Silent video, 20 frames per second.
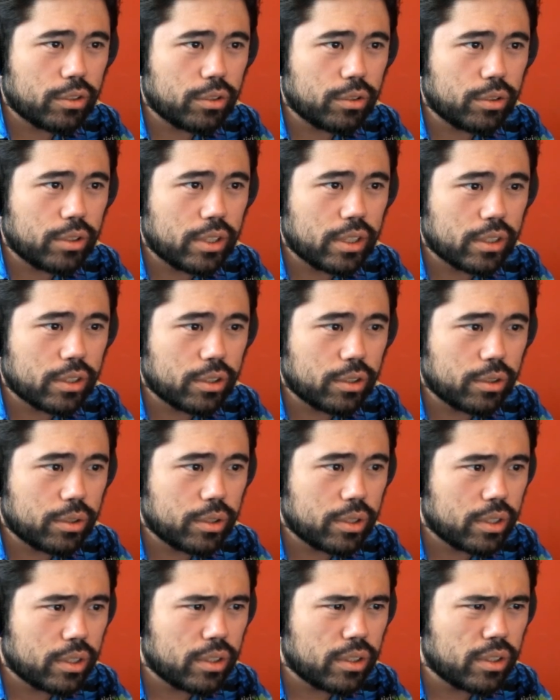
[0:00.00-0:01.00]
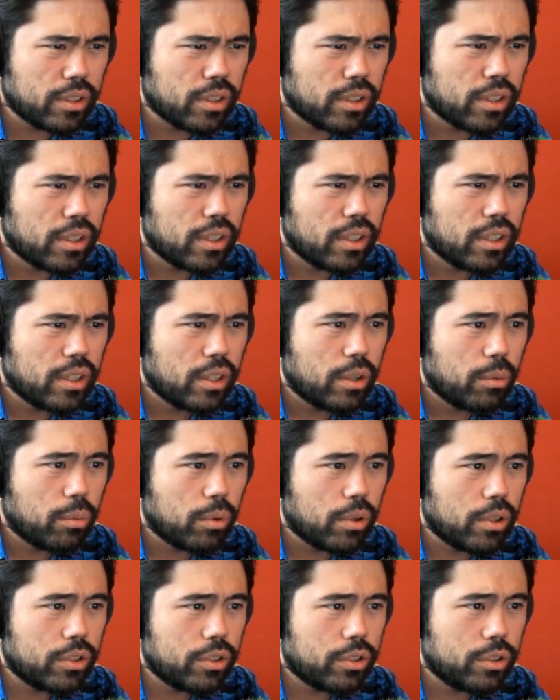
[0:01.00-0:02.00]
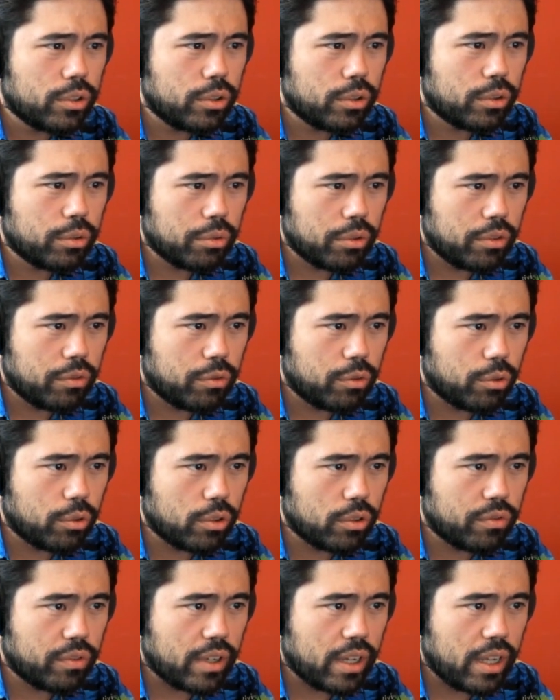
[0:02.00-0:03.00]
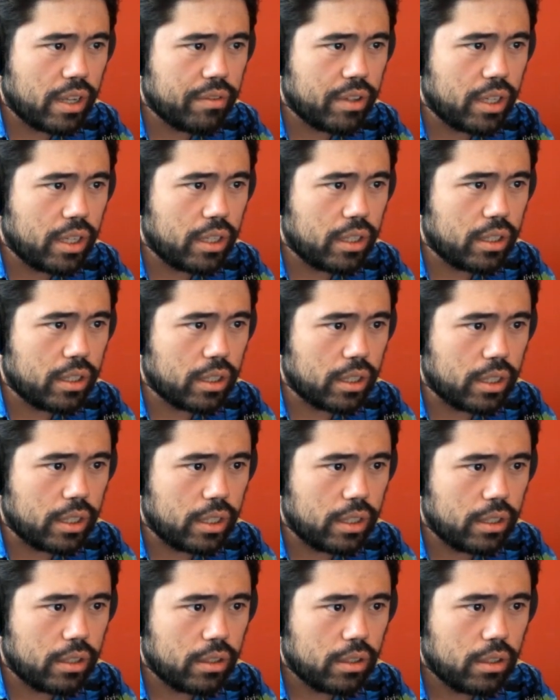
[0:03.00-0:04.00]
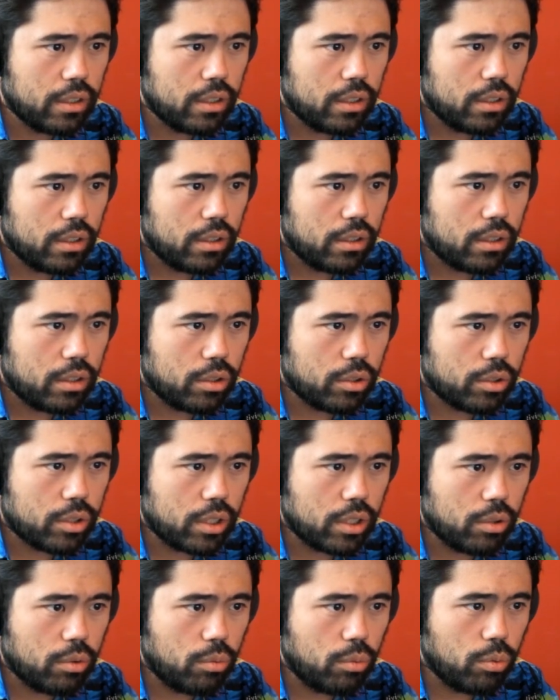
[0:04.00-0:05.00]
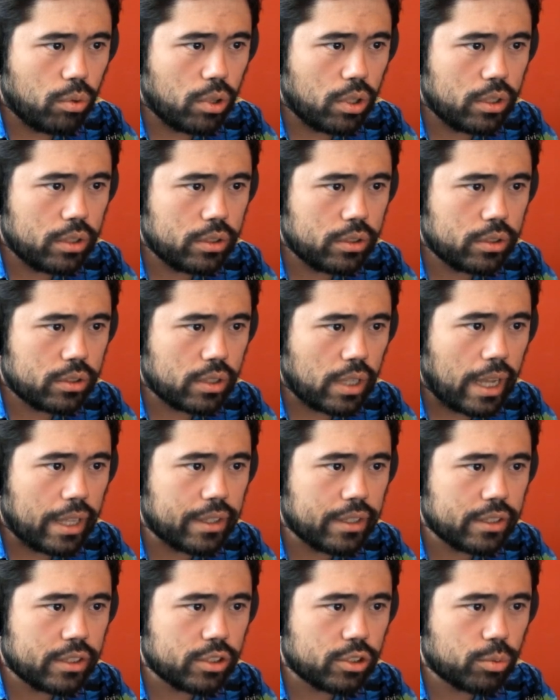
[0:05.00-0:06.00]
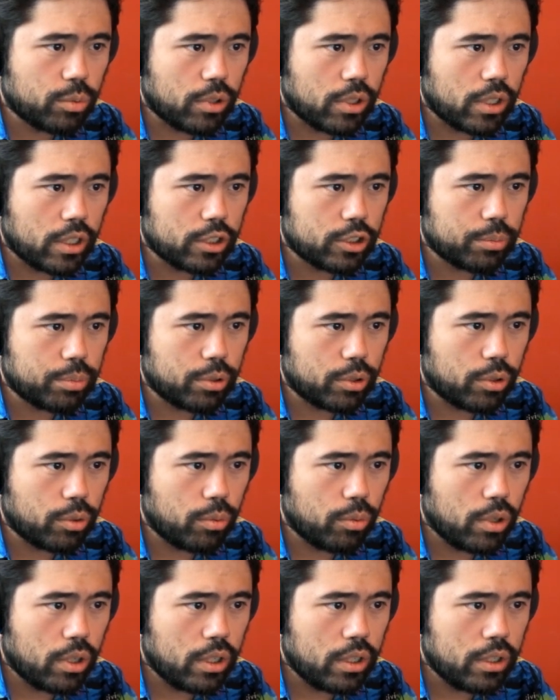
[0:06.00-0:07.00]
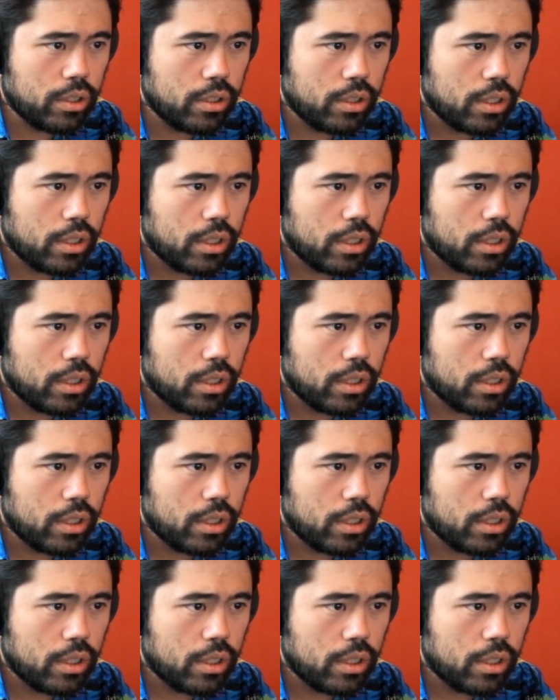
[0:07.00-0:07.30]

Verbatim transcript: Two can't go here. One, two, three, four, five, eight, nine. Okay, ones, ah, this is where I should put a one.